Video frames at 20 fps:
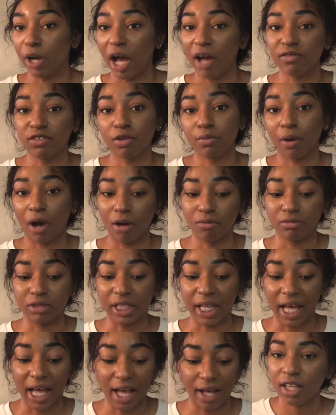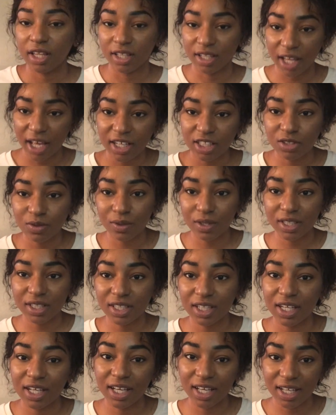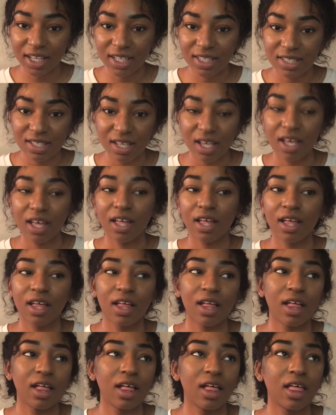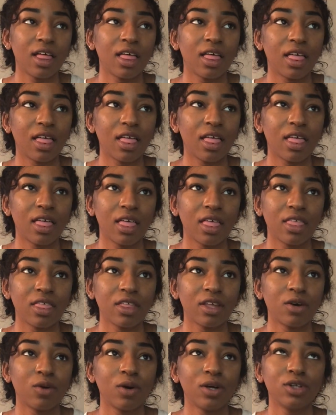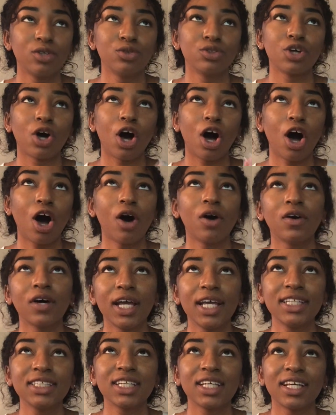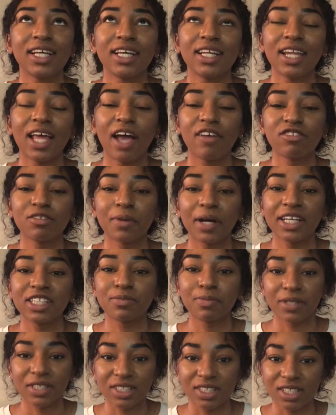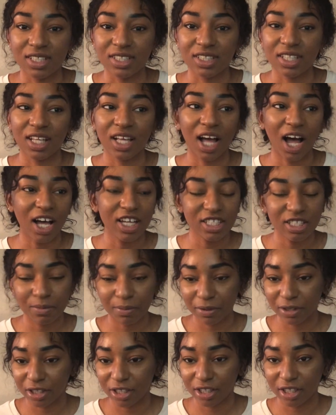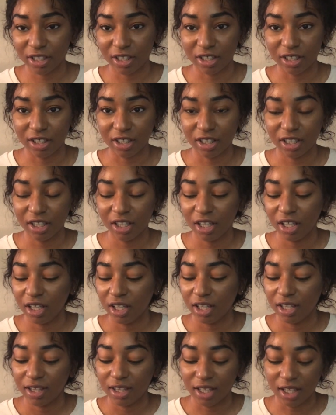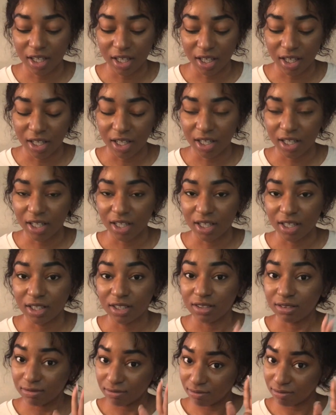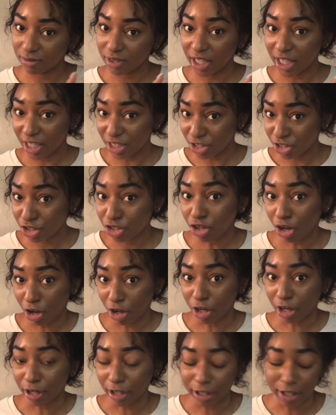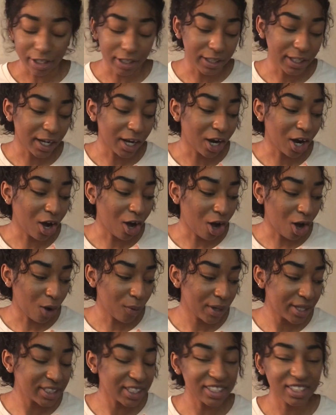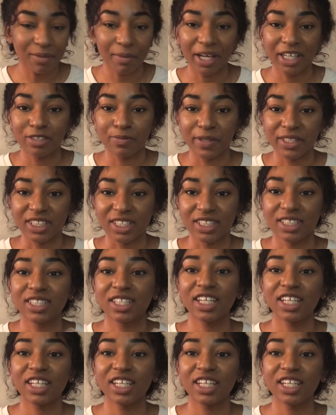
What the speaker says: I have no problem with that. The next one is the one who's always in everybody's business, the gossiper, the ish talker. They're always in somebody's business.